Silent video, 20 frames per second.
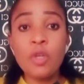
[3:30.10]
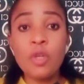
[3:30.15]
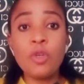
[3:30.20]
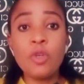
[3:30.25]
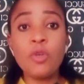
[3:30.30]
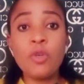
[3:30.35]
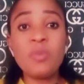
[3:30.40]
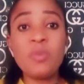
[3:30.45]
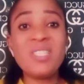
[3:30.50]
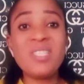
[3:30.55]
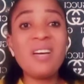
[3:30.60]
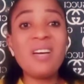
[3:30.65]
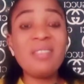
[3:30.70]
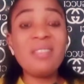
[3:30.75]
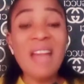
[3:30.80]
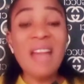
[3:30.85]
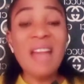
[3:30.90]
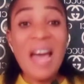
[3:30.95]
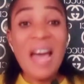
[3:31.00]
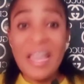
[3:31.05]
You tell
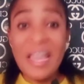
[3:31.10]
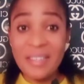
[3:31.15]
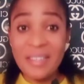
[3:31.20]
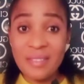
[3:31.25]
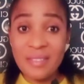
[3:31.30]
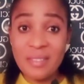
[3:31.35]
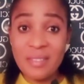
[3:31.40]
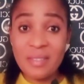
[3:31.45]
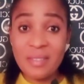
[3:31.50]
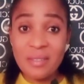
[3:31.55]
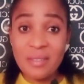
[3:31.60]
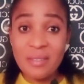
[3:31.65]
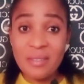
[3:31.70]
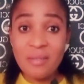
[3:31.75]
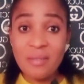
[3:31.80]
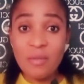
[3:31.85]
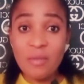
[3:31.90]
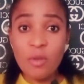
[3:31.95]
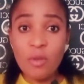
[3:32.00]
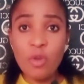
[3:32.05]
lies.
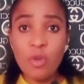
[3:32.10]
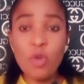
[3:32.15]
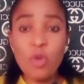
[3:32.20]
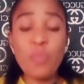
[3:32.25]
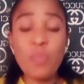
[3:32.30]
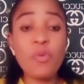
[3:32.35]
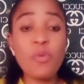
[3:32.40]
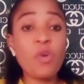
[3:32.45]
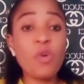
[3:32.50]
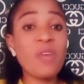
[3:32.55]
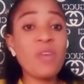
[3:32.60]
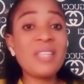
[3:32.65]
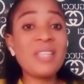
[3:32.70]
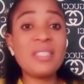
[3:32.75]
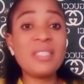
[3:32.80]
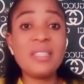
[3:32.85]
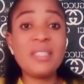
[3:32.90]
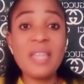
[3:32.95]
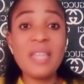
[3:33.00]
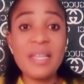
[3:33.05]
You
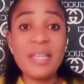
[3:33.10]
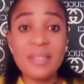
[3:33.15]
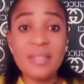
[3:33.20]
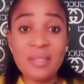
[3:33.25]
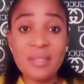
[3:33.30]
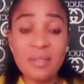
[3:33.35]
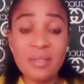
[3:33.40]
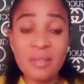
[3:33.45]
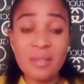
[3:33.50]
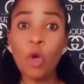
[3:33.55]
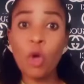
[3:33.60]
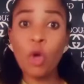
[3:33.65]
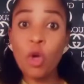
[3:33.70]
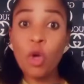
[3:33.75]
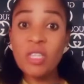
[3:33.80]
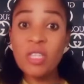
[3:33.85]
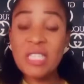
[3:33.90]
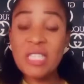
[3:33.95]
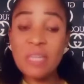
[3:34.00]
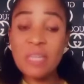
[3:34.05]
procrastinate.
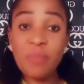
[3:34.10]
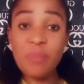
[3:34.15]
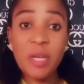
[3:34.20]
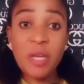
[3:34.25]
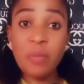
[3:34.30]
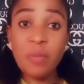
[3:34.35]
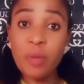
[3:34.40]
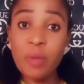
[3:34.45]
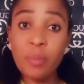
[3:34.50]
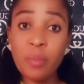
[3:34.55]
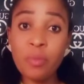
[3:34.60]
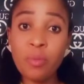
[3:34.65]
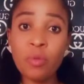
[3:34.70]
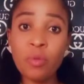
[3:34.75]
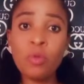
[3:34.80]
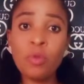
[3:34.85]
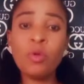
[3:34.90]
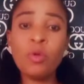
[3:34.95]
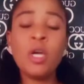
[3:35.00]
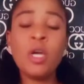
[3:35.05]
Gossiping
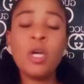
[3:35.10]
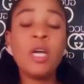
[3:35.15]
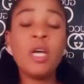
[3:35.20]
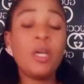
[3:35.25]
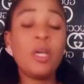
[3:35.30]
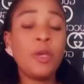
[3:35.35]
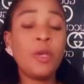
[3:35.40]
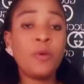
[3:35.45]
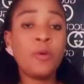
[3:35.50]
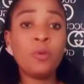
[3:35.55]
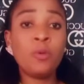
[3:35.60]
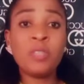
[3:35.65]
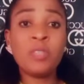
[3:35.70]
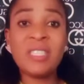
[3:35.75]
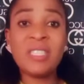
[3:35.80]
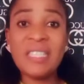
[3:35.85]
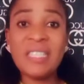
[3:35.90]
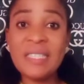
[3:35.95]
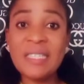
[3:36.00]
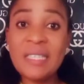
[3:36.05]
people,
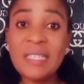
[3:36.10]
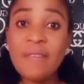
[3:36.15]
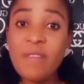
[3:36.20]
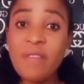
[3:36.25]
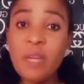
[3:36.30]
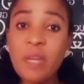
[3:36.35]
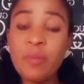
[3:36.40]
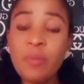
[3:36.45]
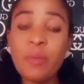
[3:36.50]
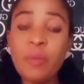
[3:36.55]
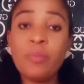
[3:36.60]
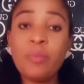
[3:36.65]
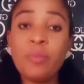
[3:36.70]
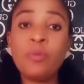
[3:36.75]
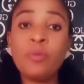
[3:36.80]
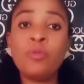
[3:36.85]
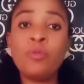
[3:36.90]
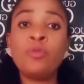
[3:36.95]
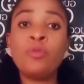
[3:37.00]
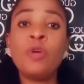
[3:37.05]
deceiving
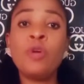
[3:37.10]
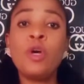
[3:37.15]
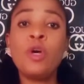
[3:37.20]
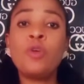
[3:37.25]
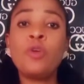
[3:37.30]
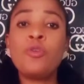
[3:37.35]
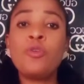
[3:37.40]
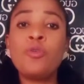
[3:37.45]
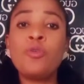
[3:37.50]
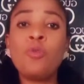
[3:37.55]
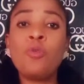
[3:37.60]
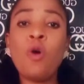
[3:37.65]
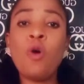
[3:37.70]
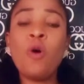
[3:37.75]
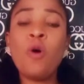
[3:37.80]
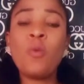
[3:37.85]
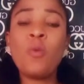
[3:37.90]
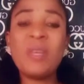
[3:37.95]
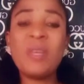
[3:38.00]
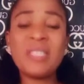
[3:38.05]
people. You
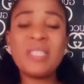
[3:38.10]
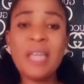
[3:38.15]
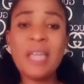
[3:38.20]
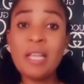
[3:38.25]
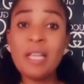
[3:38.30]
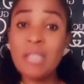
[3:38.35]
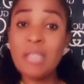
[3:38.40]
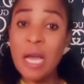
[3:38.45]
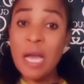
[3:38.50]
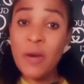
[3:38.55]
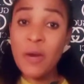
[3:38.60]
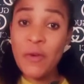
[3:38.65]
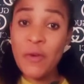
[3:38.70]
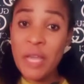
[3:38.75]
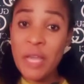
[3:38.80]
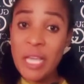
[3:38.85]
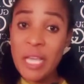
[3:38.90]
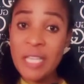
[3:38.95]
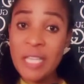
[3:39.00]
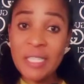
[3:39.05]
always get angry
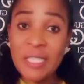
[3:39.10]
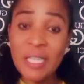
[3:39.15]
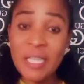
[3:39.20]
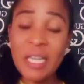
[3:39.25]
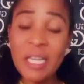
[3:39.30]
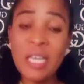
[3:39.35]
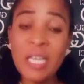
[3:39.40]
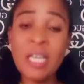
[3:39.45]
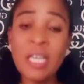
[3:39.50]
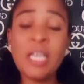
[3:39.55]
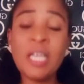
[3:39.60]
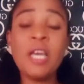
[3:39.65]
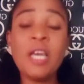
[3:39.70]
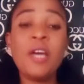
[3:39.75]
easily.